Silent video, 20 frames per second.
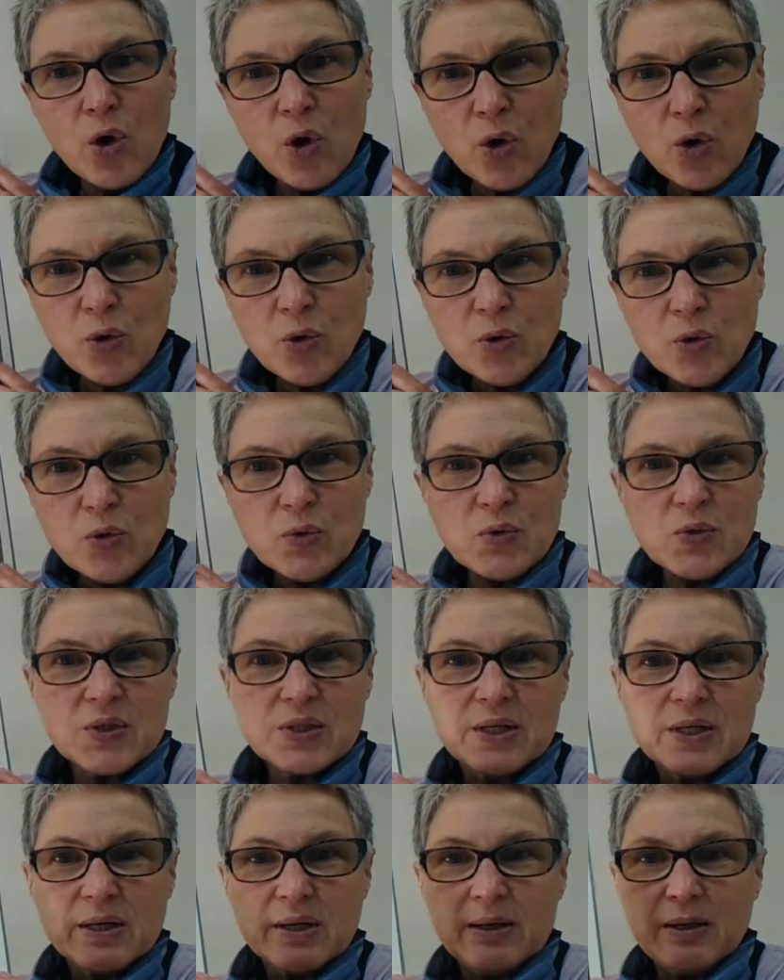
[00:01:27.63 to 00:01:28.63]

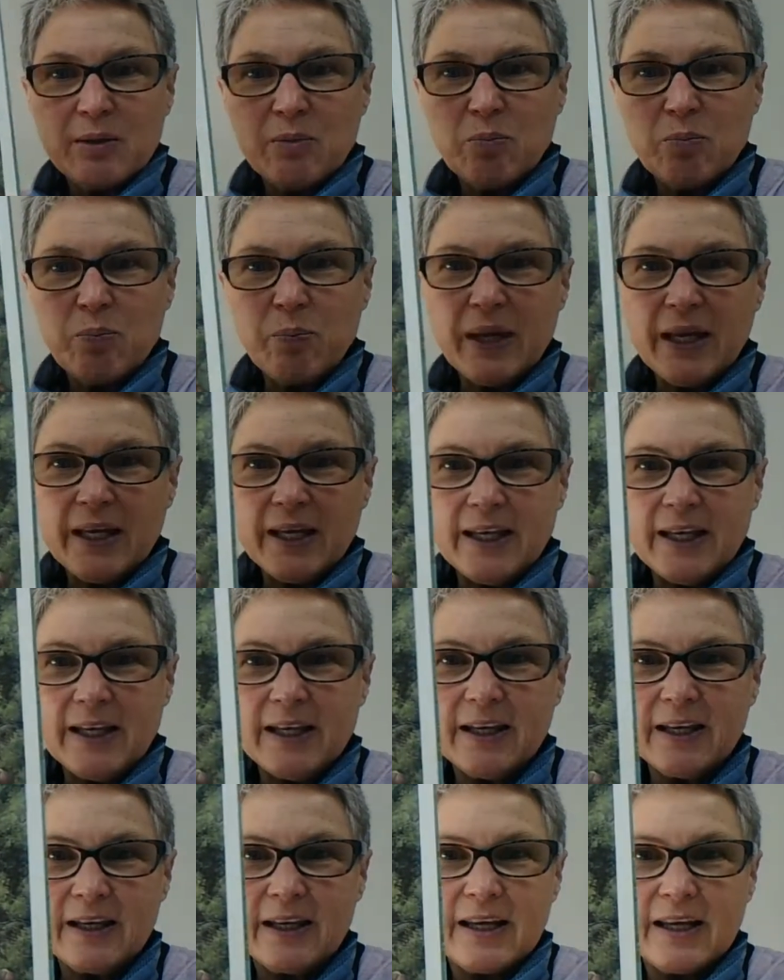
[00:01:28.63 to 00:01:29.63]
Who's
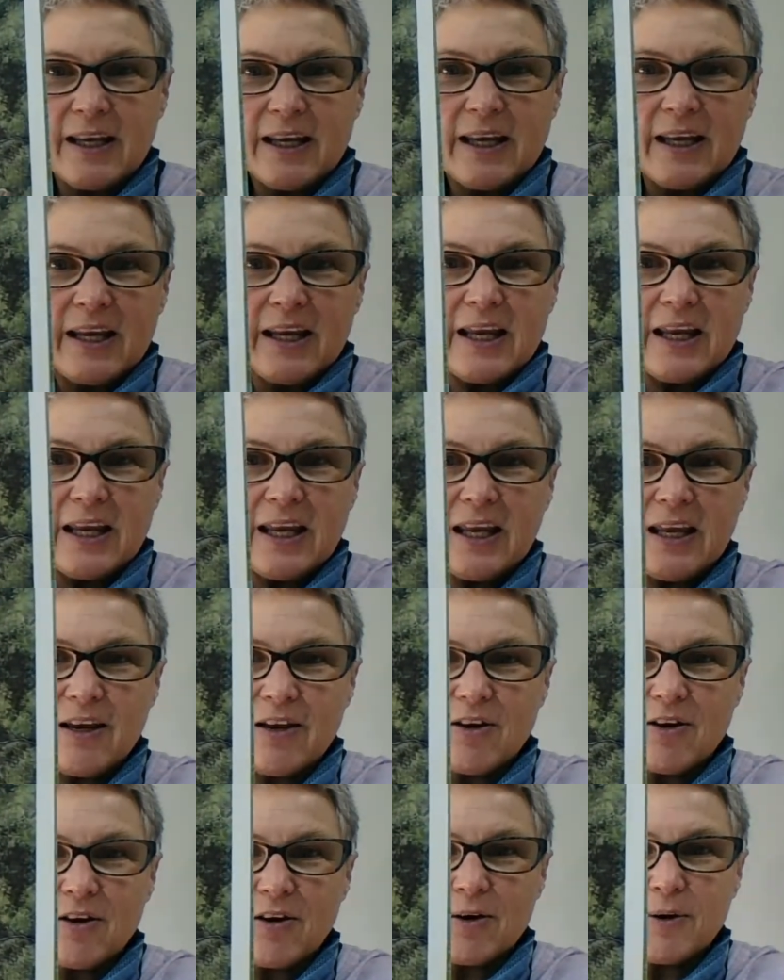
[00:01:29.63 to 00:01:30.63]
been
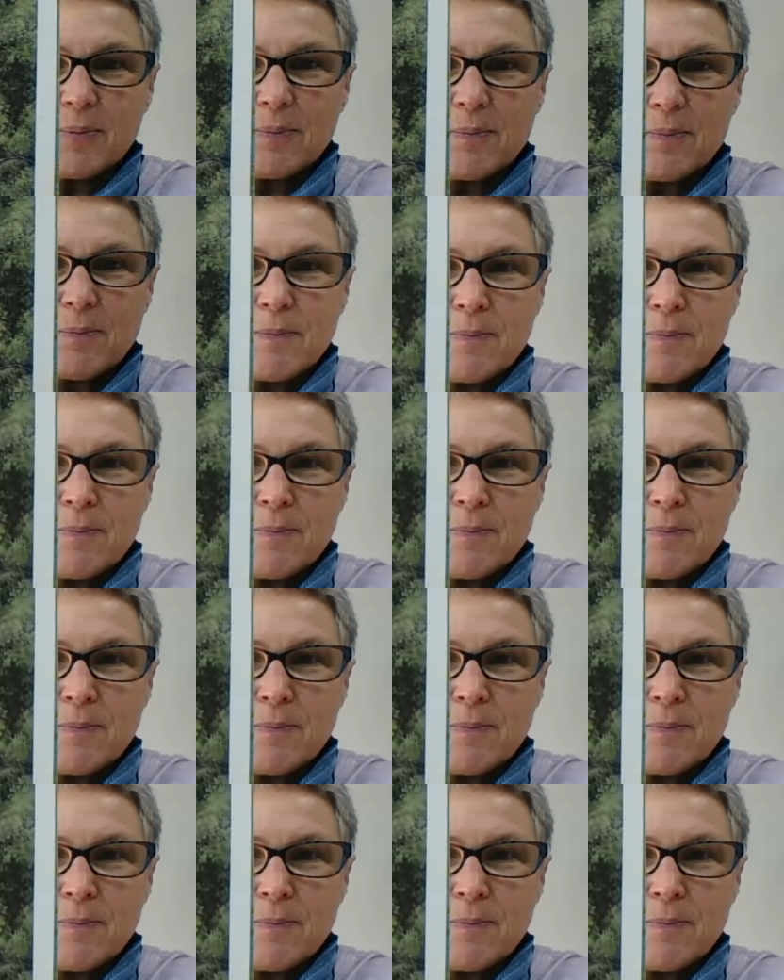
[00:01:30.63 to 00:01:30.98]
here?